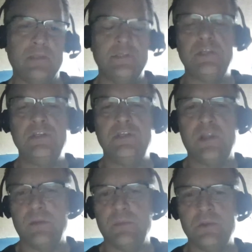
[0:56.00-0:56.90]
my teaching
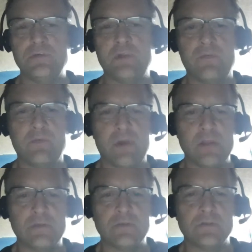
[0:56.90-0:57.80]
and administrative
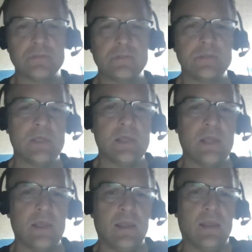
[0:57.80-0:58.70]
credentials.
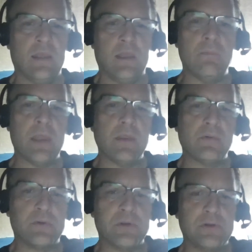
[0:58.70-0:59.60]
In my
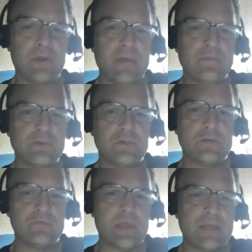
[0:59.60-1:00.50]
career, I've
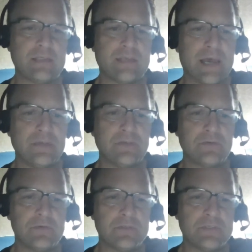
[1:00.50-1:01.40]
served as a high school